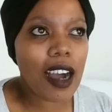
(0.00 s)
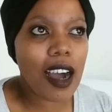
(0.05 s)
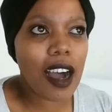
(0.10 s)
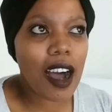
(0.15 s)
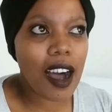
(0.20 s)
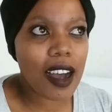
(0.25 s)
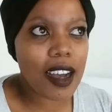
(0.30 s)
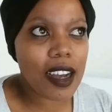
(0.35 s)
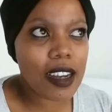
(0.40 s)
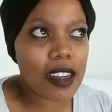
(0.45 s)

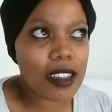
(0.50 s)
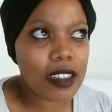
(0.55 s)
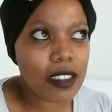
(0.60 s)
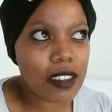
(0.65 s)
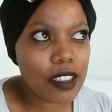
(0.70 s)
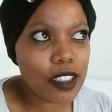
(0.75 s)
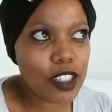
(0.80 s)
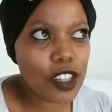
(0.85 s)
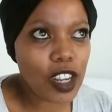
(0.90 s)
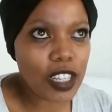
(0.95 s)
are
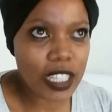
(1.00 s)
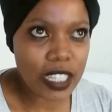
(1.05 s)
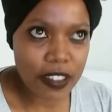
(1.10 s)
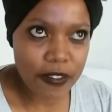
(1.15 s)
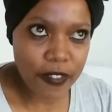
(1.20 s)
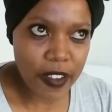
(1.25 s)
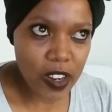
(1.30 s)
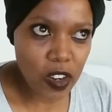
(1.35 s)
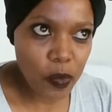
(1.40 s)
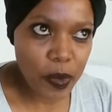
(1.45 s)
not
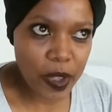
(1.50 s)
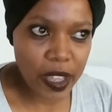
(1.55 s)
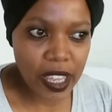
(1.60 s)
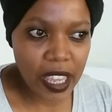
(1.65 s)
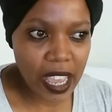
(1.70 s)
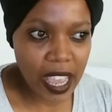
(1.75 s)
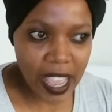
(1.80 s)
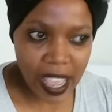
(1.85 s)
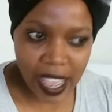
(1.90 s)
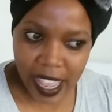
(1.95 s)

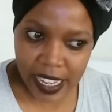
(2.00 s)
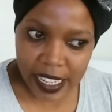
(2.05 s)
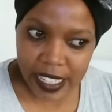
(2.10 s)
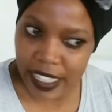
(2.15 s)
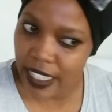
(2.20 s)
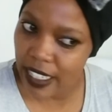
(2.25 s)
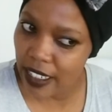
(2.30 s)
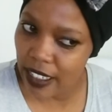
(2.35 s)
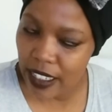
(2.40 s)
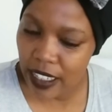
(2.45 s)
developing at
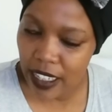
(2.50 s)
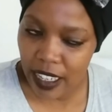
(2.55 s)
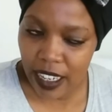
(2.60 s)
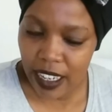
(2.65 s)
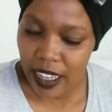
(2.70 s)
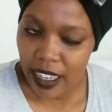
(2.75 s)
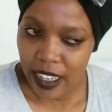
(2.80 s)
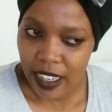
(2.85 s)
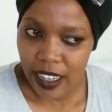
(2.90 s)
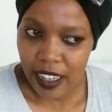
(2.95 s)

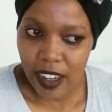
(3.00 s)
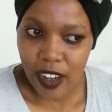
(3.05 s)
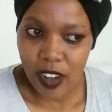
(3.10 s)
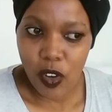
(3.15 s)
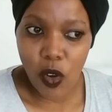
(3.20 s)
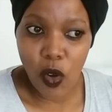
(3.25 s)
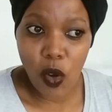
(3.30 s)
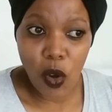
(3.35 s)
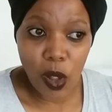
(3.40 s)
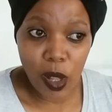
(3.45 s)

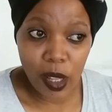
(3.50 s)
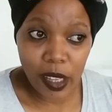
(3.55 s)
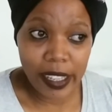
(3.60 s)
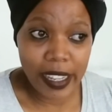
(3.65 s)
all.